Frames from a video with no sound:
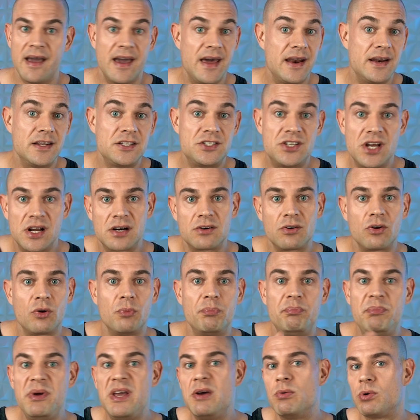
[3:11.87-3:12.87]
and a general
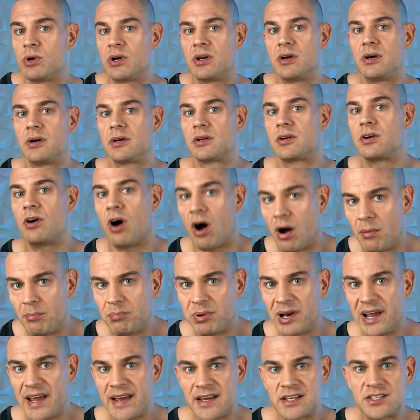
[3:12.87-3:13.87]
B one hundred
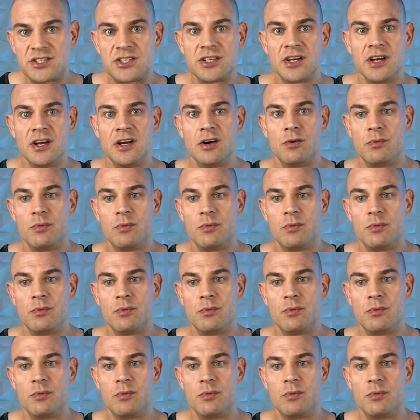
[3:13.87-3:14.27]
complex,